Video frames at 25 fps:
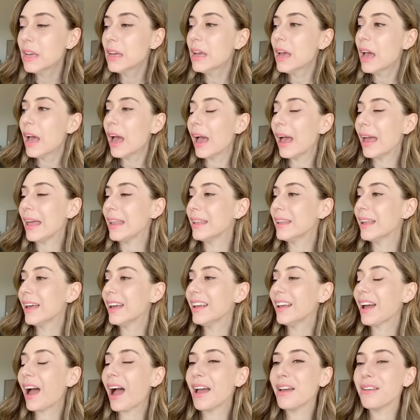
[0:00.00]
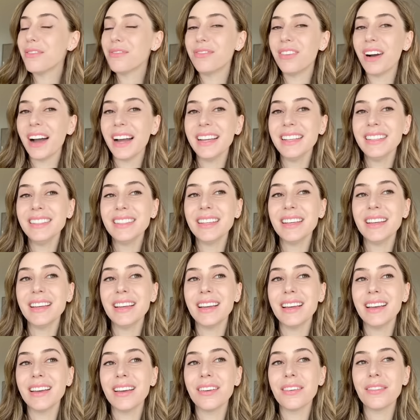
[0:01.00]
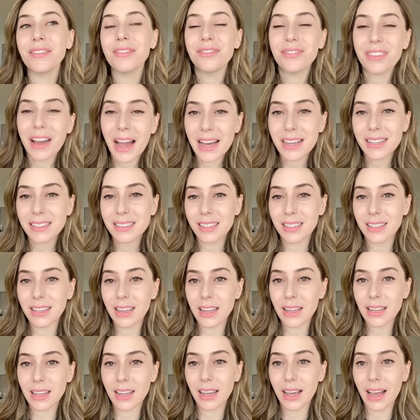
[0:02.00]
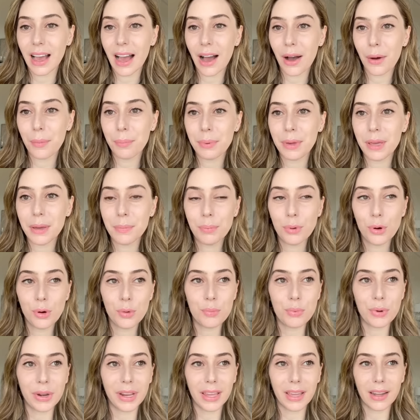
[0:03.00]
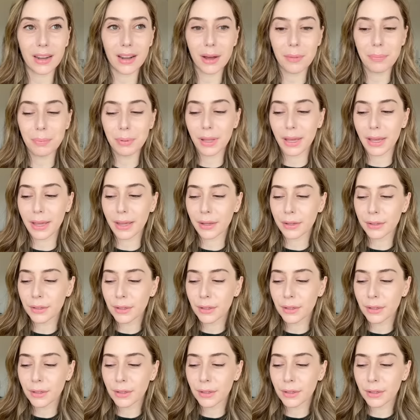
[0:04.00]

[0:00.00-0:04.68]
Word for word: And I find it fascinating how people bring it up like,